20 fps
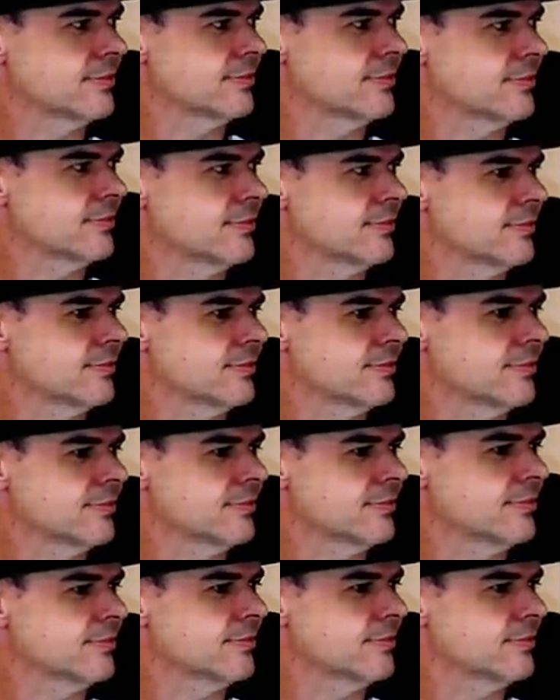
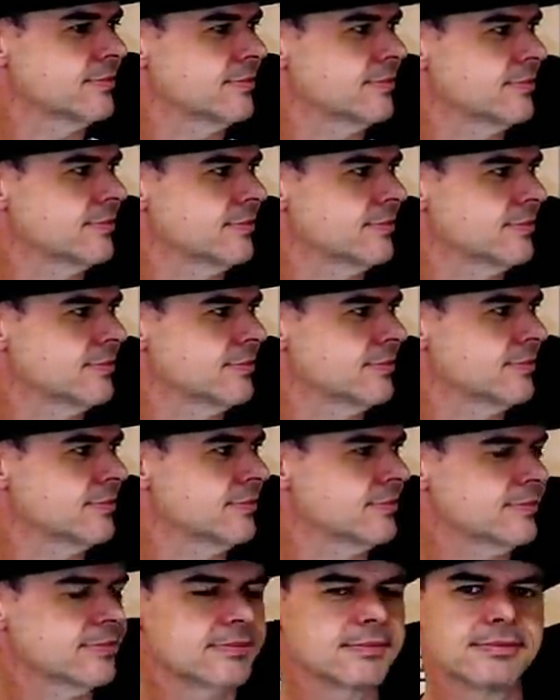
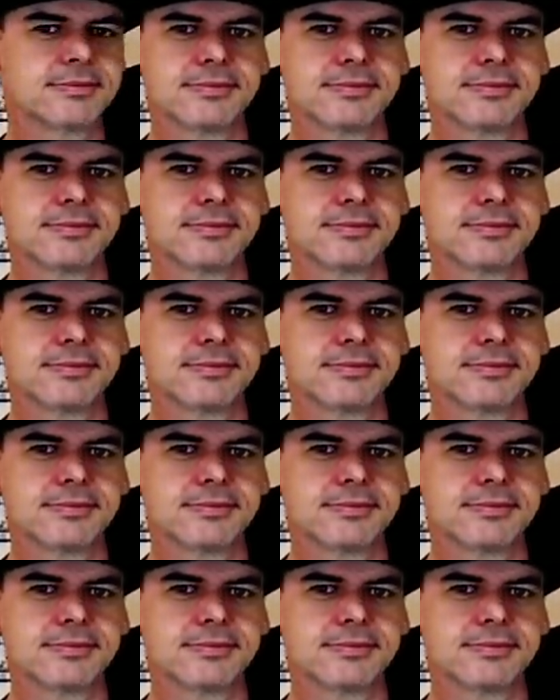(not speaking)